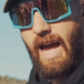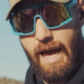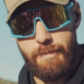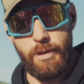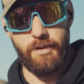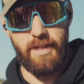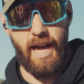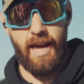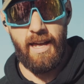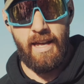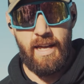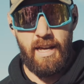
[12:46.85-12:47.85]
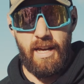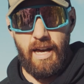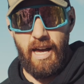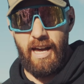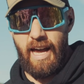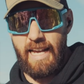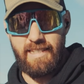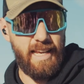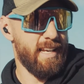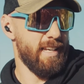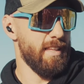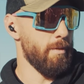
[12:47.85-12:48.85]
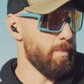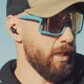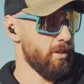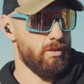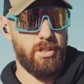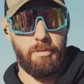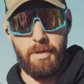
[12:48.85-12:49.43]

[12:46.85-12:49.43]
happy with that. I said it in the bill drill,